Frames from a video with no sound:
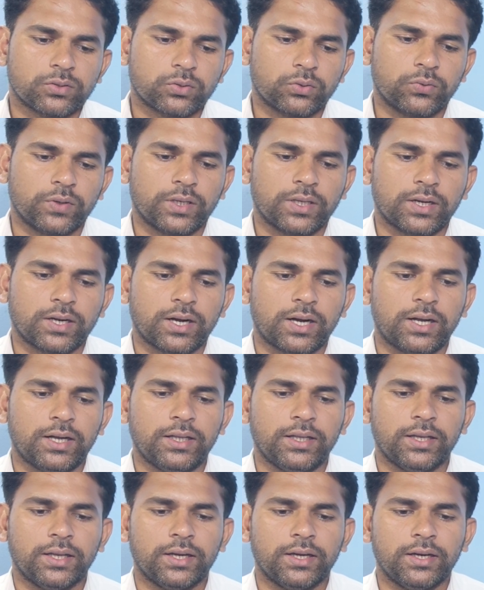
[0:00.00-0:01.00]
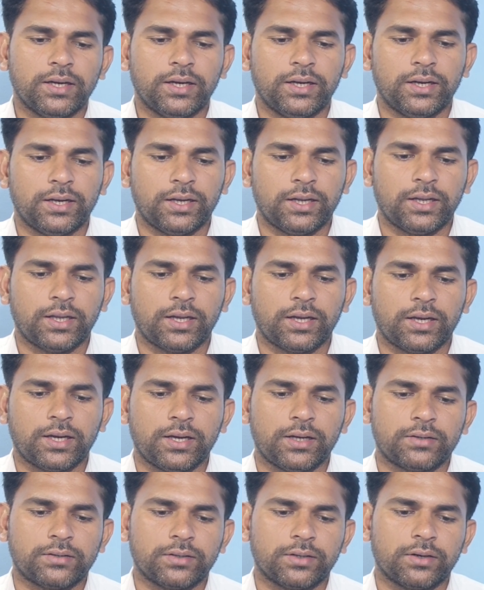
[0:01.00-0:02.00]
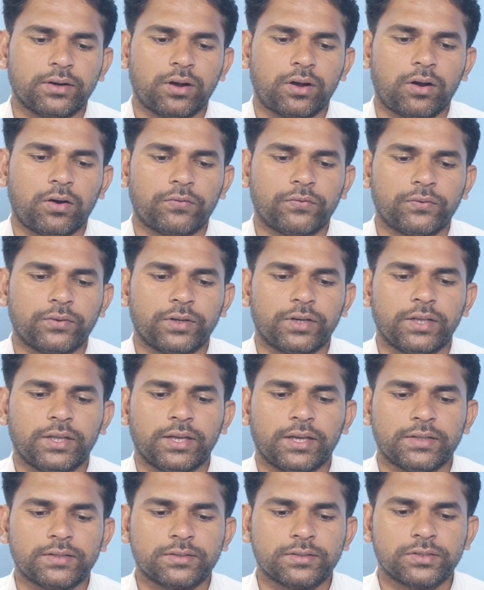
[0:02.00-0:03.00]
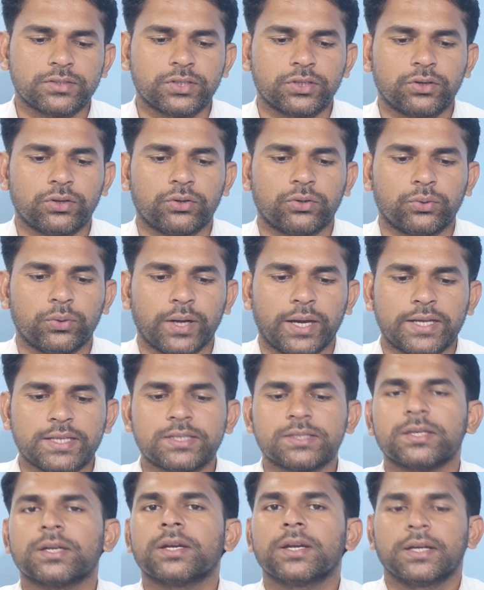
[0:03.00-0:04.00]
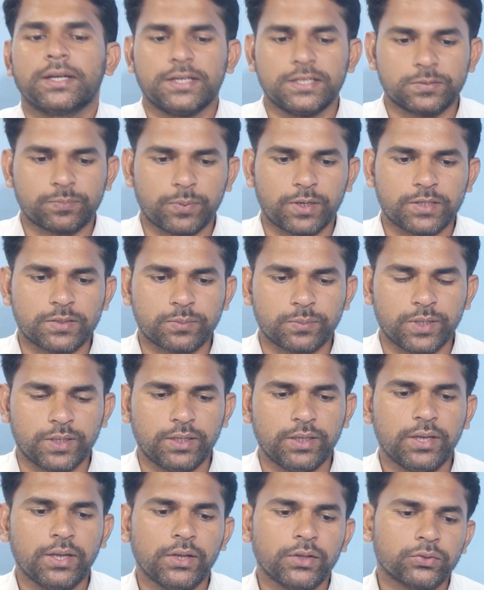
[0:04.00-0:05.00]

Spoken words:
so we can write here integration of ds 0 to s displacement.